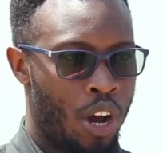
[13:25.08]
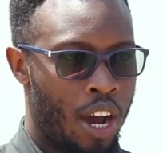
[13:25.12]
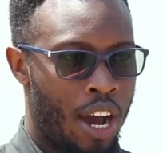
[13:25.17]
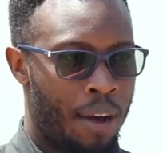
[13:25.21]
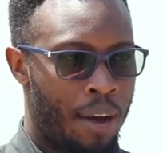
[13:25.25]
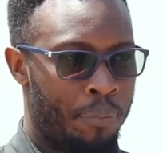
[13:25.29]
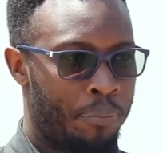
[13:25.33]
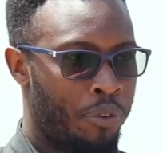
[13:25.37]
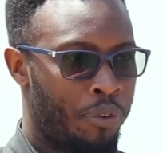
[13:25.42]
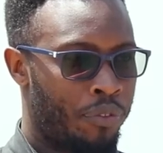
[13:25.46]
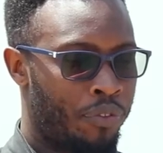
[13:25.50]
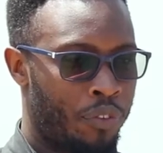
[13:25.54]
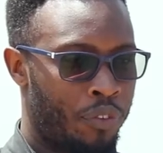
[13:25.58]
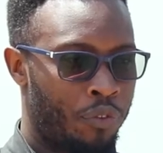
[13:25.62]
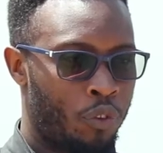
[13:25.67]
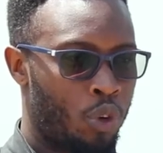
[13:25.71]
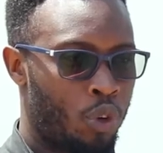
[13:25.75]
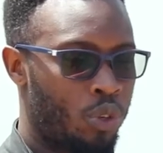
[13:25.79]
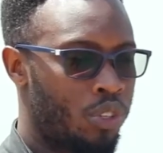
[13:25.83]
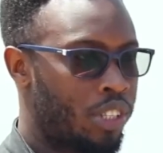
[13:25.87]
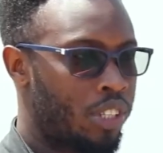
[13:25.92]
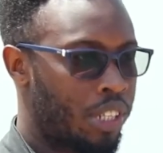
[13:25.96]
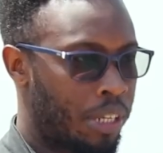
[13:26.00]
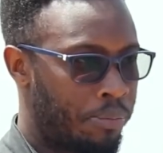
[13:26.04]
a proof of
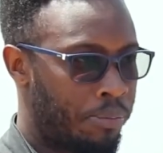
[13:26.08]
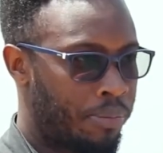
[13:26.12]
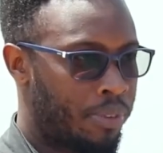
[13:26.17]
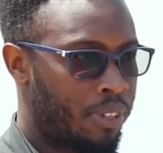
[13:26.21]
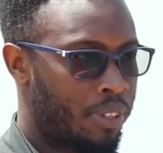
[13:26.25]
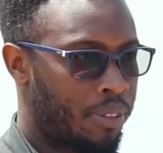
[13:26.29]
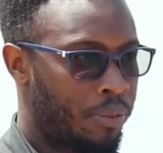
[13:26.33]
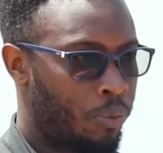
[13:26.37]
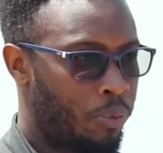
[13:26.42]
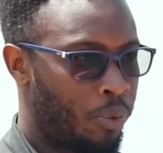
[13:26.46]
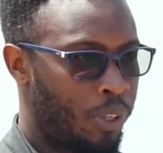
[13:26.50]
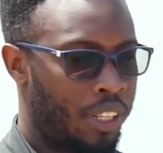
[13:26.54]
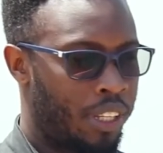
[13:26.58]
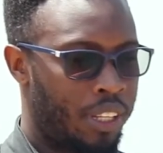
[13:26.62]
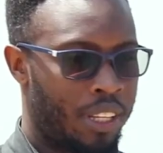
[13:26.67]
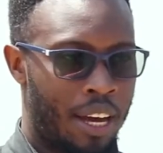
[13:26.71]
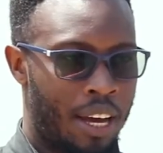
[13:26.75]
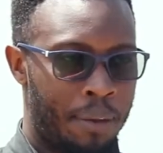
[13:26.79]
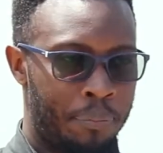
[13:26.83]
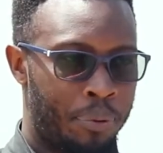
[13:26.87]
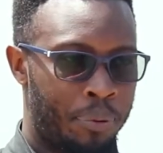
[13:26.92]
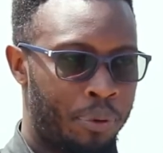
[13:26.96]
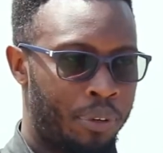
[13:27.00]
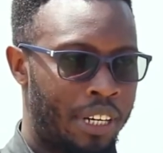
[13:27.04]
concept with
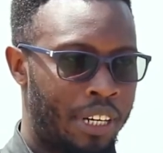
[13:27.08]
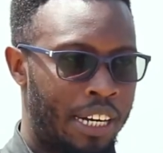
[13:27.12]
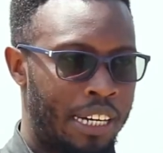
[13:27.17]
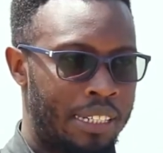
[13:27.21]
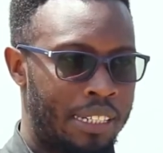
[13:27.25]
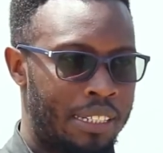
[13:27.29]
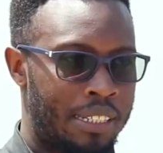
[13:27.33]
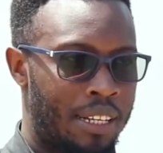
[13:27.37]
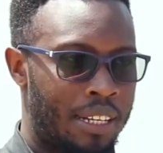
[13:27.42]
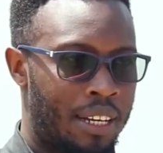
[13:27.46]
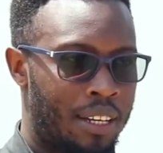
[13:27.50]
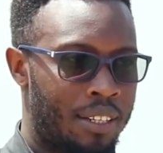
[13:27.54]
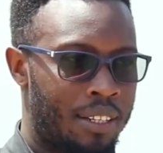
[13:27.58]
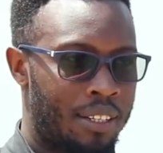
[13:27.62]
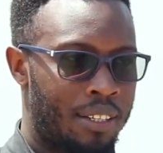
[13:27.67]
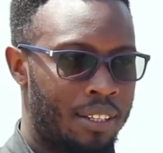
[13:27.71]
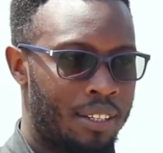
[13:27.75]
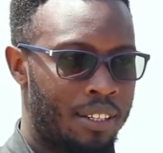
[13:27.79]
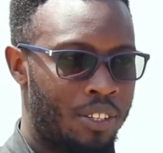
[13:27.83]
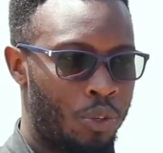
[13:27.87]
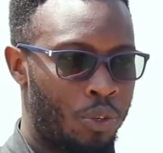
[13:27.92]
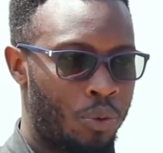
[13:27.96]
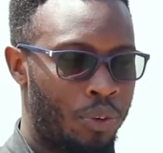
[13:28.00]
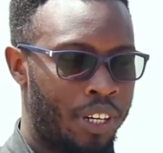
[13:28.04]
a product that
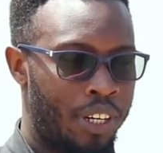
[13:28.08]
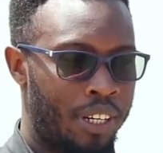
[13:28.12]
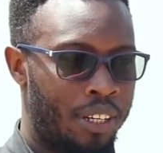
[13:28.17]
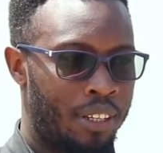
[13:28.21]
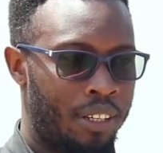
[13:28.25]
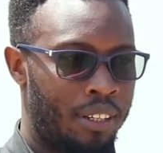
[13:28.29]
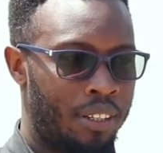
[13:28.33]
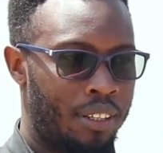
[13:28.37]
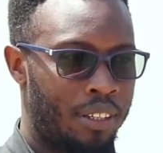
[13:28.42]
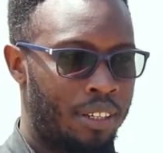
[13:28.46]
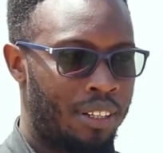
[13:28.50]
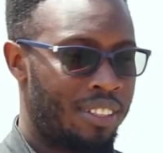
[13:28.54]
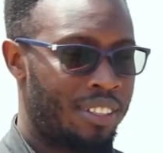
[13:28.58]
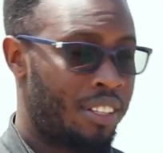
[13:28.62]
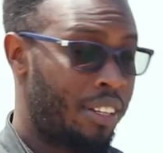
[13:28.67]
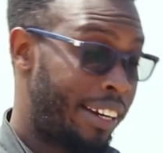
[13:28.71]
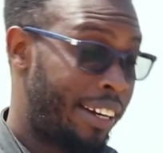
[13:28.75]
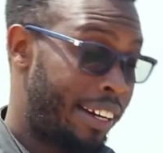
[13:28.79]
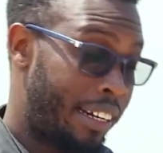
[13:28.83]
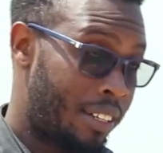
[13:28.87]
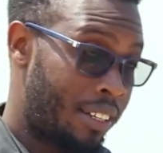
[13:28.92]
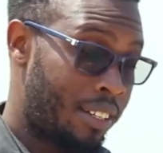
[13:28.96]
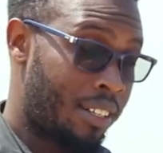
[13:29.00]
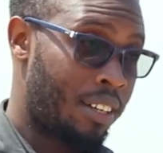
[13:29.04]
is already
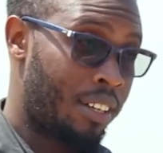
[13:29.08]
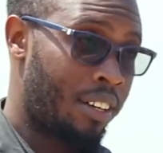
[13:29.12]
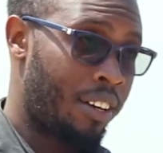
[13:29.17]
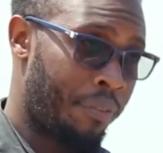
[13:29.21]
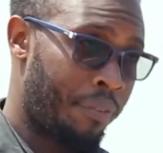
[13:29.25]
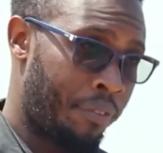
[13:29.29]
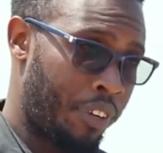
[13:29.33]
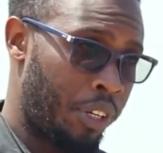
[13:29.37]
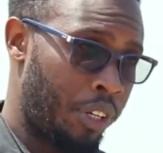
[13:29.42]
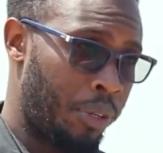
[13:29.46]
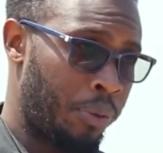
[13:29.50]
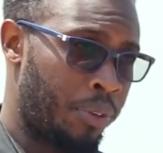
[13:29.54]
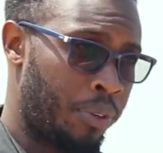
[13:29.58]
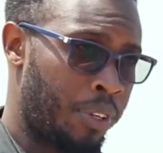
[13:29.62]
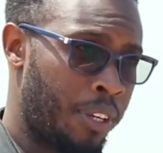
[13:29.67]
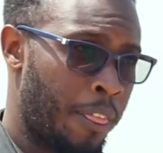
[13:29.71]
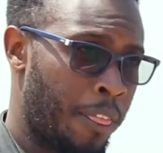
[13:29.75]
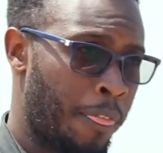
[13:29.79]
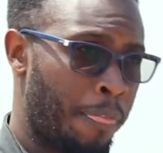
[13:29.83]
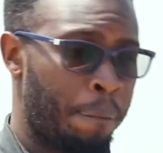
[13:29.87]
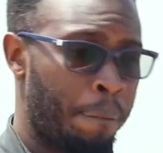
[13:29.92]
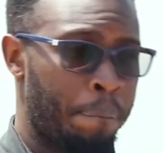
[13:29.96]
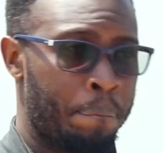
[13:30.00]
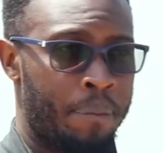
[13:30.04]
generating revenue.
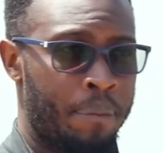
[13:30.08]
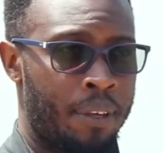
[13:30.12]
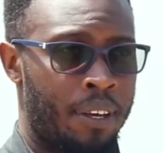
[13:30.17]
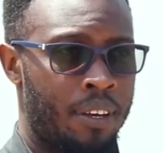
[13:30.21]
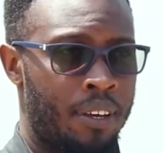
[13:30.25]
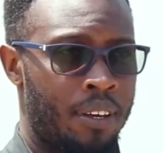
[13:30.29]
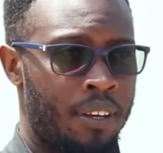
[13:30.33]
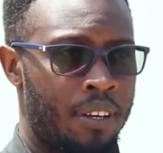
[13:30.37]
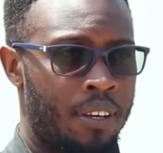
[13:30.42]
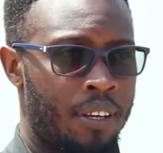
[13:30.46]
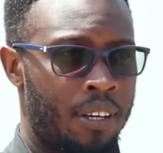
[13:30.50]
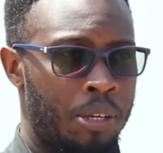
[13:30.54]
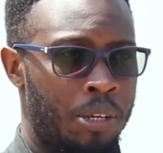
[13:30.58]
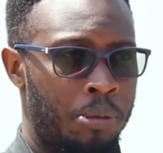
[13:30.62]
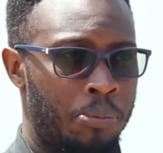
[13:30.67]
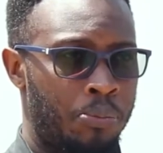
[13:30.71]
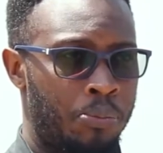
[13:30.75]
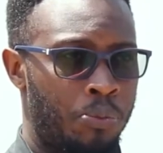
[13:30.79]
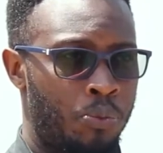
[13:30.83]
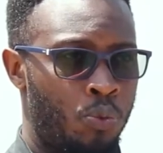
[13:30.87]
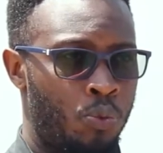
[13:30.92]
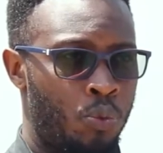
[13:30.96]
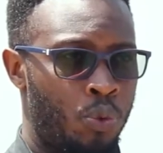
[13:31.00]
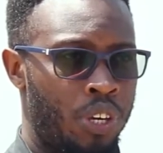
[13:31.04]

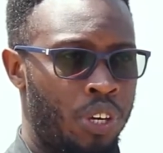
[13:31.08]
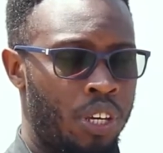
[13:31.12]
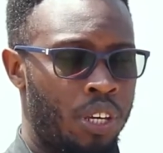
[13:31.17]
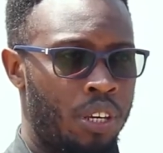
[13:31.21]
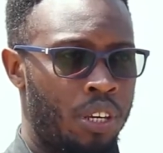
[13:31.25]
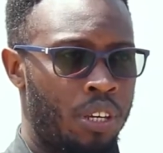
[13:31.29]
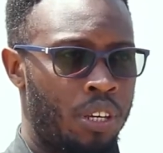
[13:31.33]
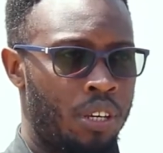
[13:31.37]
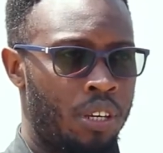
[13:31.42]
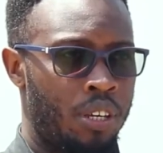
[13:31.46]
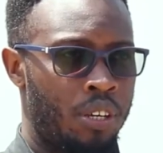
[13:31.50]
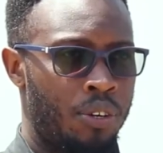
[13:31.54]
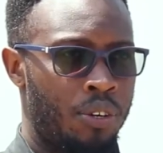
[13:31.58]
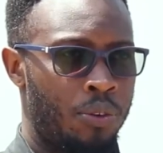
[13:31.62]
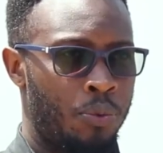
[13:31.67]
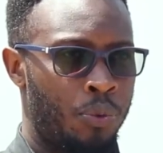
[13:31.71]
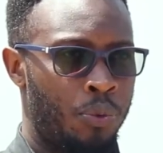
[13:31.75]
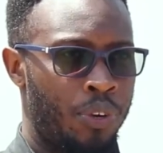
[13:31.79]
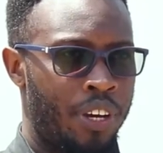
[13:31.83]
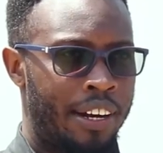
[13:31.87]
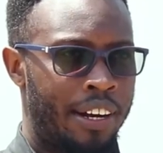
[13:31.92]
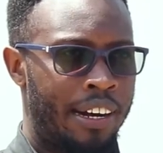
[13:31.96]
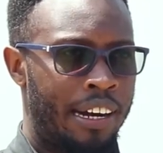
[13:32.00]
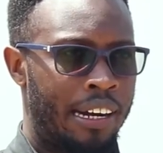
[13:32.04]
We
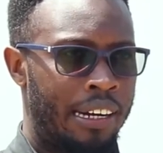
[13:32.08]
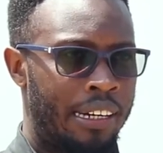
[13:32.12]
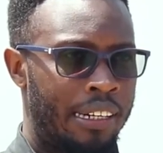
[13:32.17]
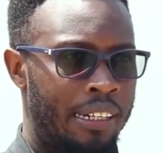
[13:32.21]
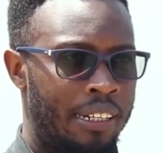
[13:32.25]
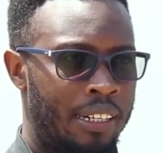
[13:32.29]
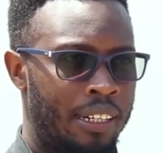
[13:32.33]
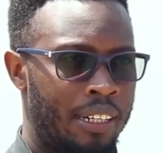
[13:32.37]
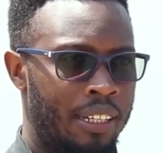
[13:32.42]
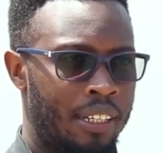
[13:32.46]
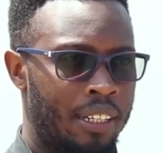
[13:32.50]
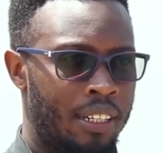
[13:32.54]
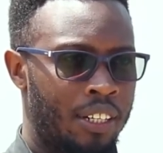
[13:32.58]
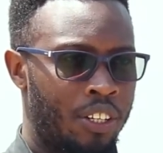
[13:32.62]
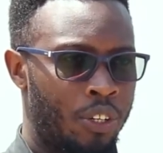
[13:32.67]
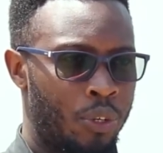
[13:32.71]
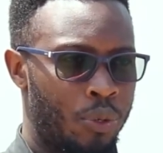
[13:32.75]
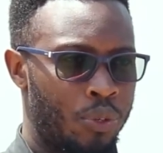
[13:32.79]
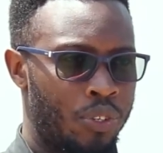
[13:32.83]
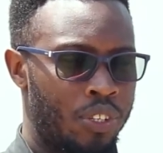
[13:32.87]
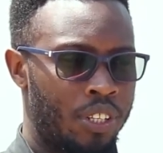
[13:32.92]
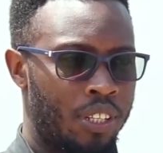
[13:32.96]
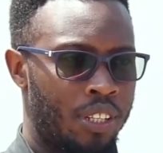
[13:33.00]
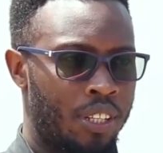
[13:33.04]
are currently
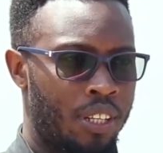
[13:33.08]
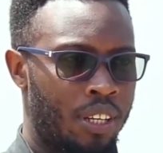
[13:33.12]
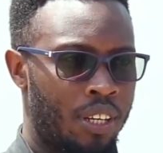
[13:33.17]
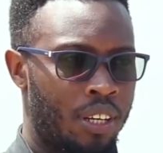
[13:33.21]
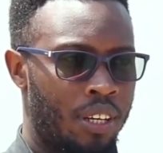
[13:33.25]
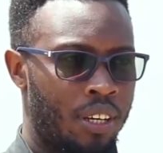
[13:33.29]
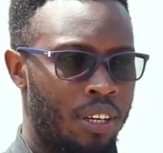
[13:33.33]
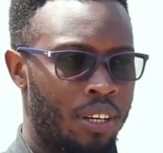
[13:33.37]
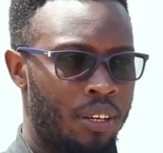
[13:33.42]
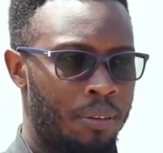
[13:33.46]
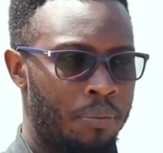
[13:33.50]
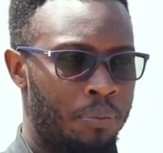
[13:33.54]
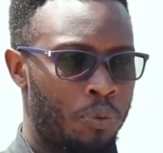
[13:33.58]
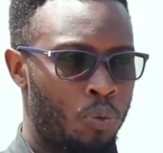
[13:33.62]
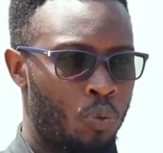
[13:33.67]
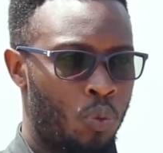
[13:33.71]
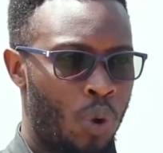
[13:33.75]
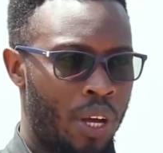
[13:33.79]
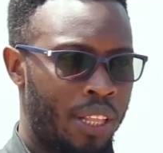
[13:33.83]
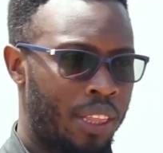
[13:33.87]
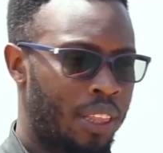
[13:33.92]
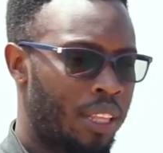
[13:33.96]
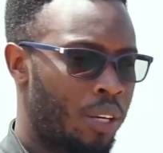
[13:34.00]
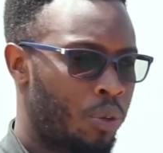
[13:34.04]
crossing the
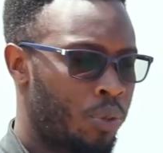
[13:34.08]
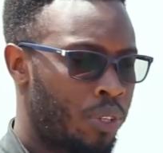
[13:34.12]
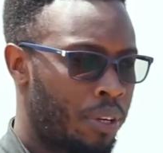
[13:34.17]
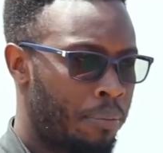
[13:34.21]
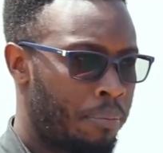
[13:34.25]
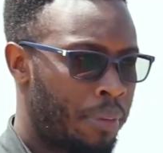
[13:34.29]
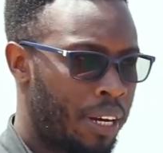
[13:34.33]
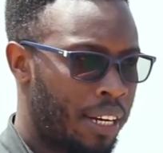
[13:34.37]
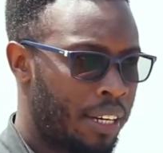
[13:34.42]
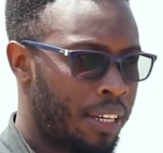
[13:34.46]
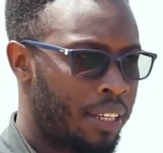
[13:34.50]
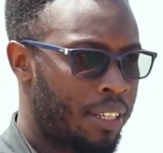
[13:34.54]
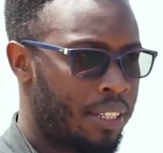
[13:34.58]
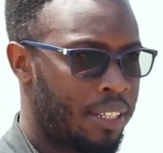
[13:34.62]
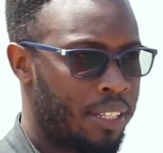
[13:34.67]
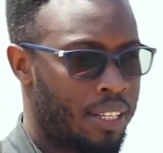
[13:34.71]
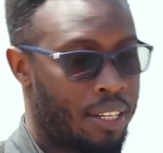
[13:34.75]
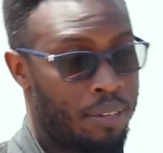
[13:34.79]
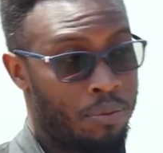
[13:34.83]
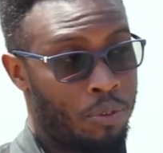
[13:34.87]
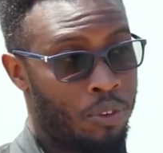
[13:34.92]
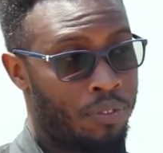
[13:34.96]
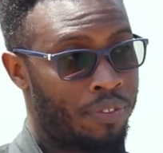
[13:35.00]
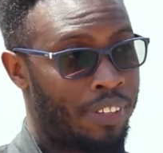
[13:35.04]
1,000 mark in
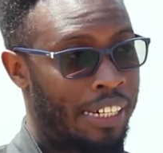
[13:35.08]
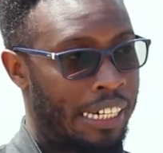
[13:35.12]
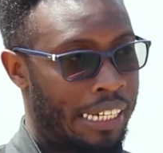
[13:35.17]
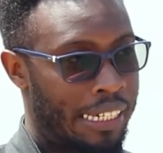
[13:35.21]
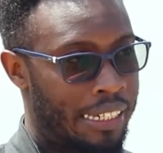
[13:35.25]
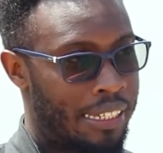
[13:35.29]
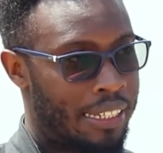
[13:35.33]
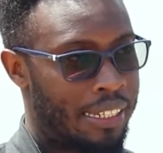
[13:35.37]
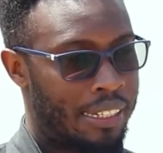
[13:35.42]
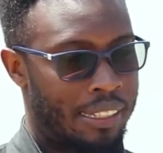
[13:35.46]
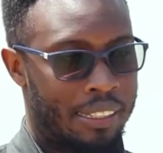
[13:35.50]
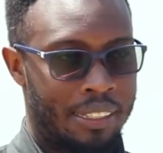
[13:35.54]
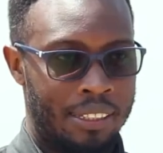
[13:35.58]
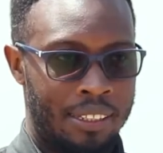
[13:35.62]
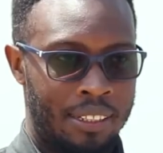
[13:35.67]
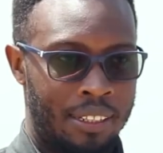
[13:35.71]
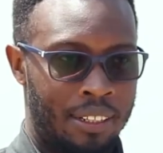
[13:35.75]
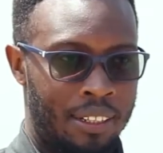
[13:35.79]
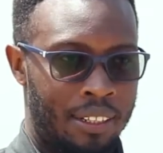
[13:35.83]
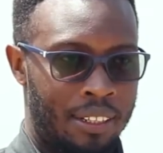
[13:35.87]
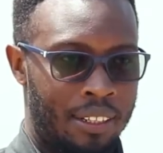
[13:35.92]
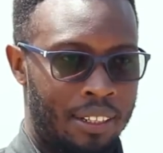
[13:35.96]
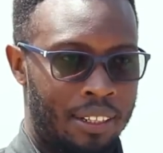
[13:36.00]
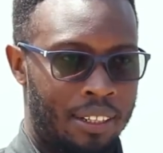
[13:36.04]
terms of clientele.
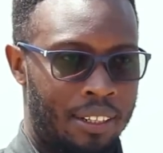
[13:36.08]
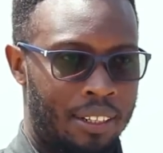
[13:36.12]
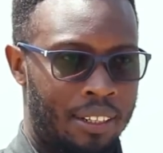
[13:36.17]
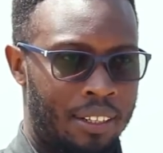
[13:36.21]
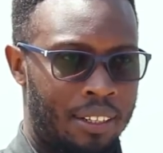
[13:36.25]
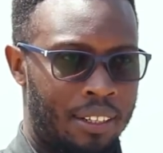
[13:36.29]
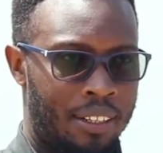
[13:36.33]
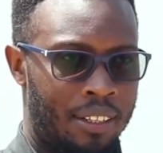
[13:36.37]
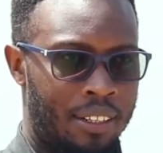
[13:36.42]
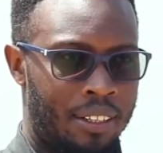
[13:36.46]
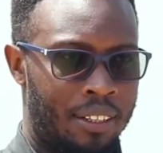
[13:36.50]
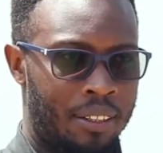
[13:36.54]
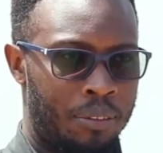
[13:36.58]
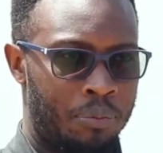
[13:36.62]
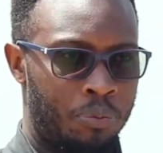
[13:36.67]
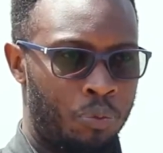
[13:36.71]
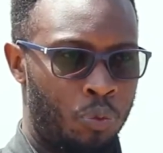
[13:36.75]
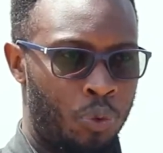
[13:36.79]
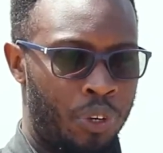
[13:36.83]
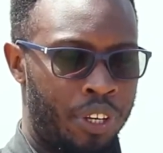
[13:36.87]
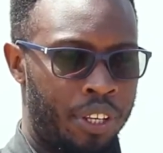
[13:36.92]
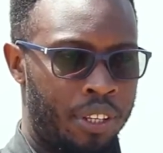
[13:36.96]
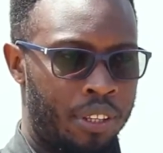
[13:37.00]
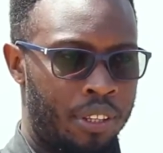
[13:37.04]

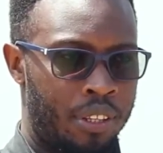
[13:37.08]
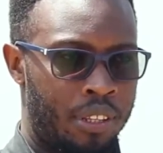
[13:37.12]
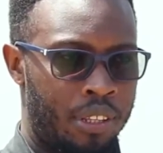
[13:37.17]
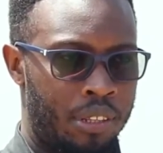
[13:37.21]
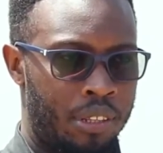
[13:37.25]
We're